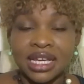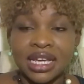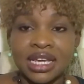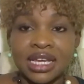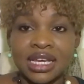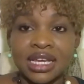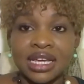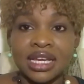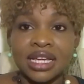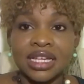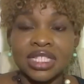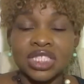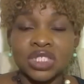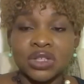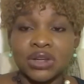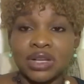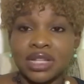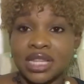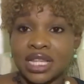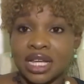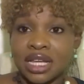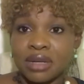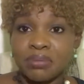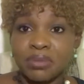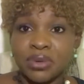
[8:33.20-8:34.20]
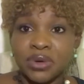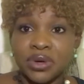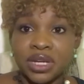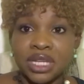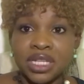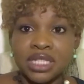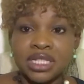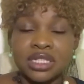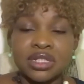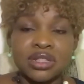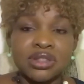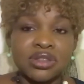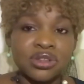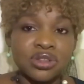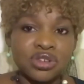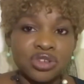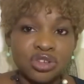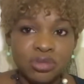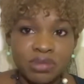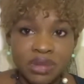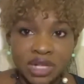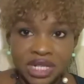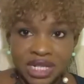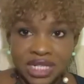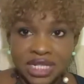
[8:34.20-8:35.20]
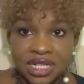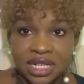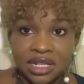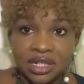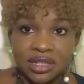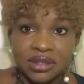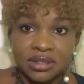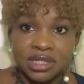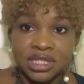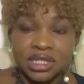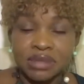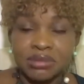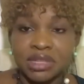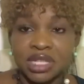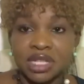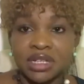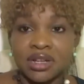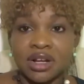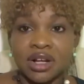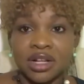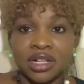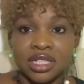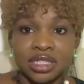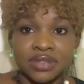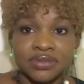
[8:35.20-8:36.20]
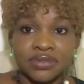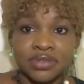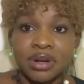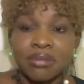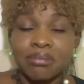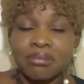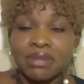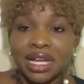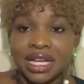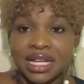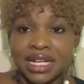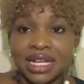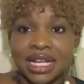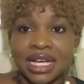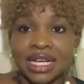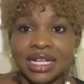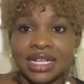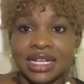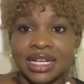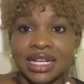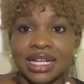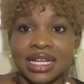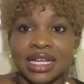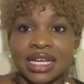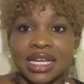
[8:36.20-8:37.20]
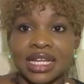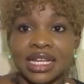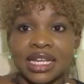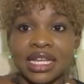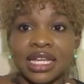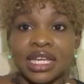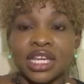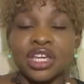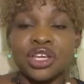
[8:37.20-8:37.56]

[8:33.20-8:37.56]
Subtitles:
So at that point, nobody's allowed to make calls from my landline.